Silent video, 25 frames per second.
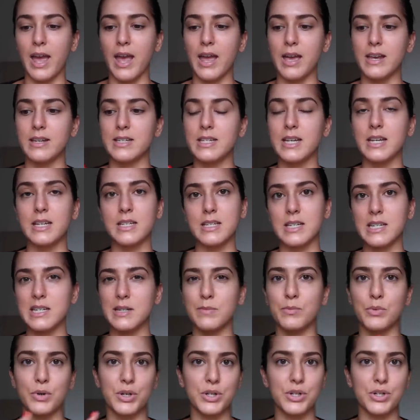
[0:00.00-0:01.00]
a tinted
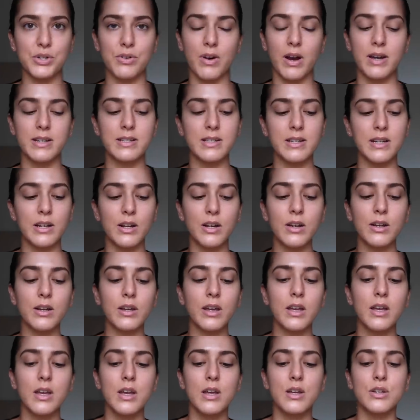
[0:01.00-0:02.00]
moisturizer look.